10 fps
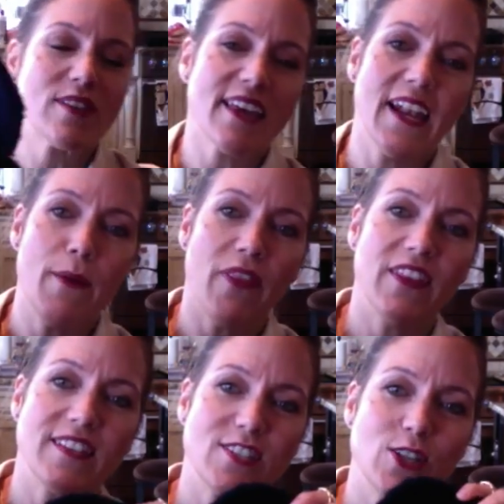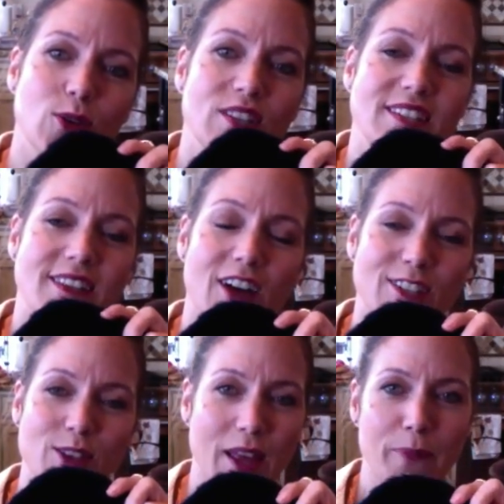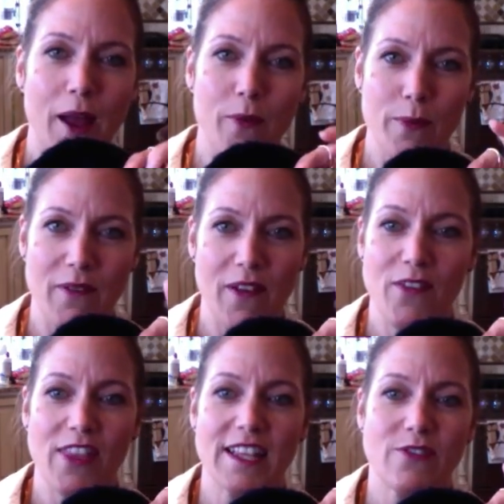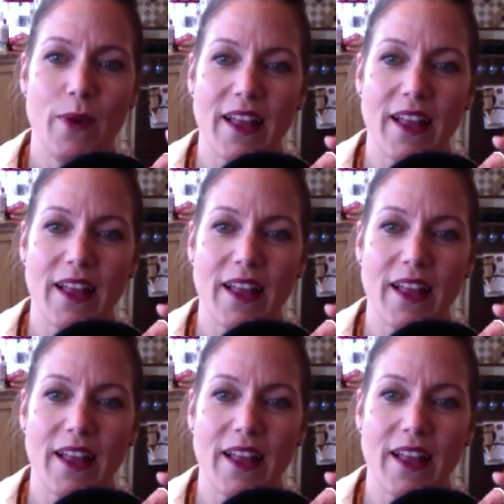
excited about this too. This is also like probably one of my favorite things for my